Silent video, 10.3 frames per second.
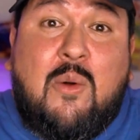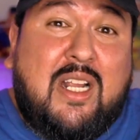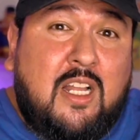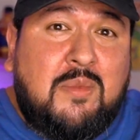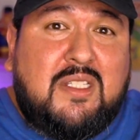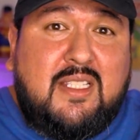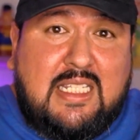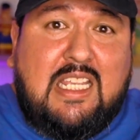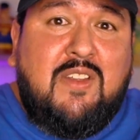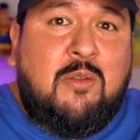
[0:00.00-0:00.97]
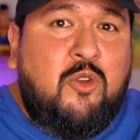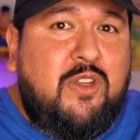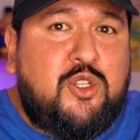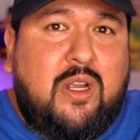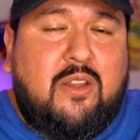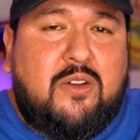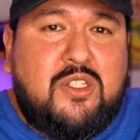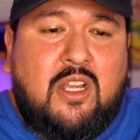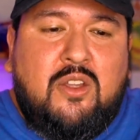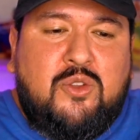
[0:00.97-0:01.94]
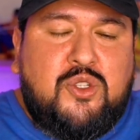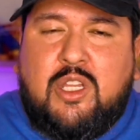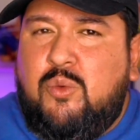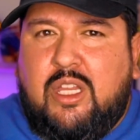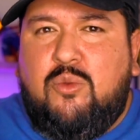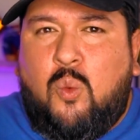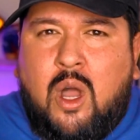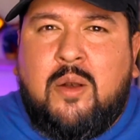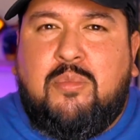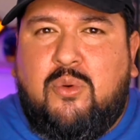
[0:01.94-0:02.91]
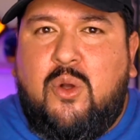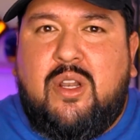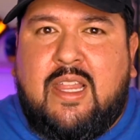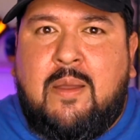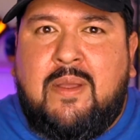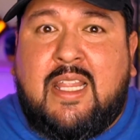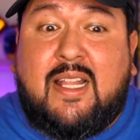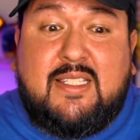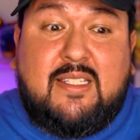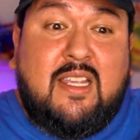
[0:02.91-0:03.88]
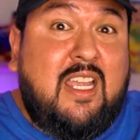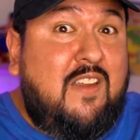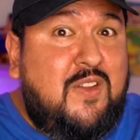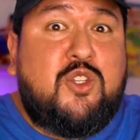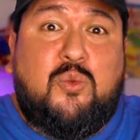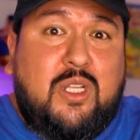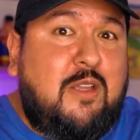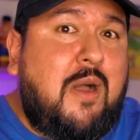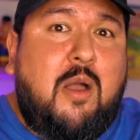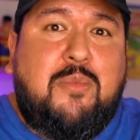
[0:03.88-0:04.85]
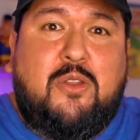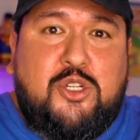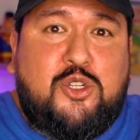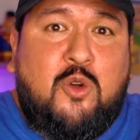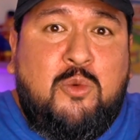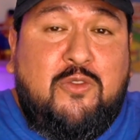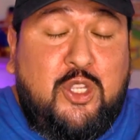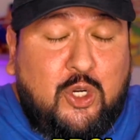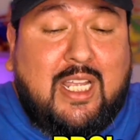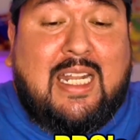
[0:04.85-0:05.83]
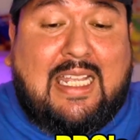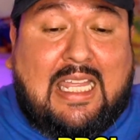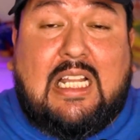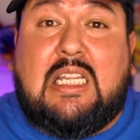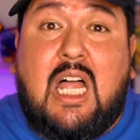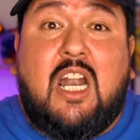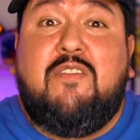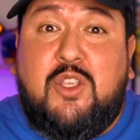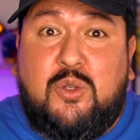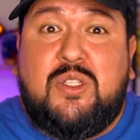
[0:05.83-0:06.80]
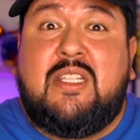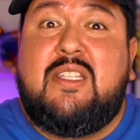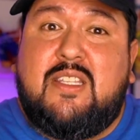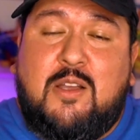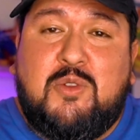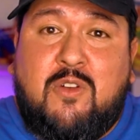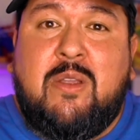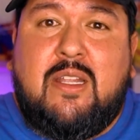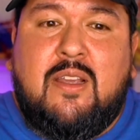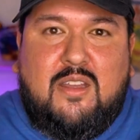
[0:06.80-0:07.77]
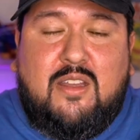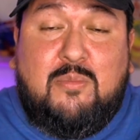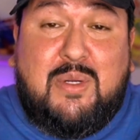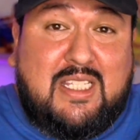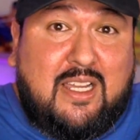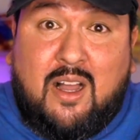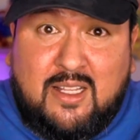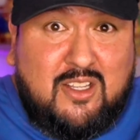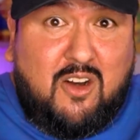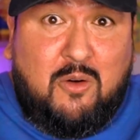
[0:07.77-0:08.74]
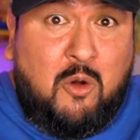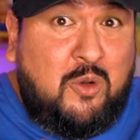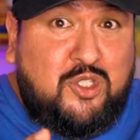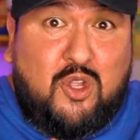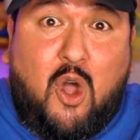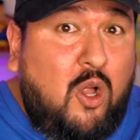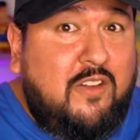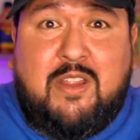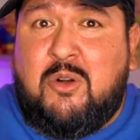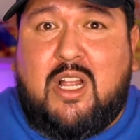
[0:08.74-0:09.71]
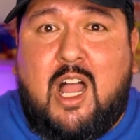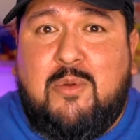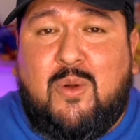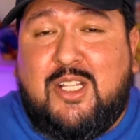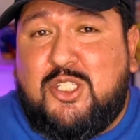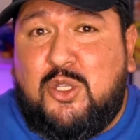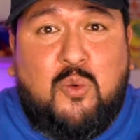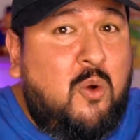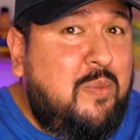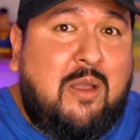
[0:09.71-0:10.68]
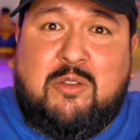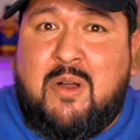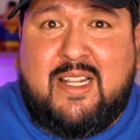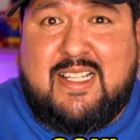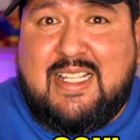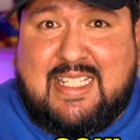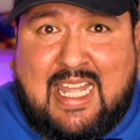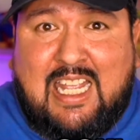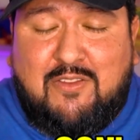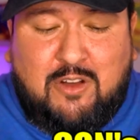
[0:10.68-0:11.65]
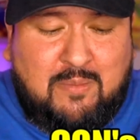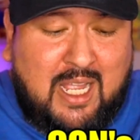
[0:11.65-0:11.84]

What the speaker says: it comes to TV and movie trailers, there's only really one pro to them. And that's if it's a really popular show or movie, you're going to get a lot of views and subs from it. But the cons are almost all of them are copyright, so you won't be able to monetize any of them.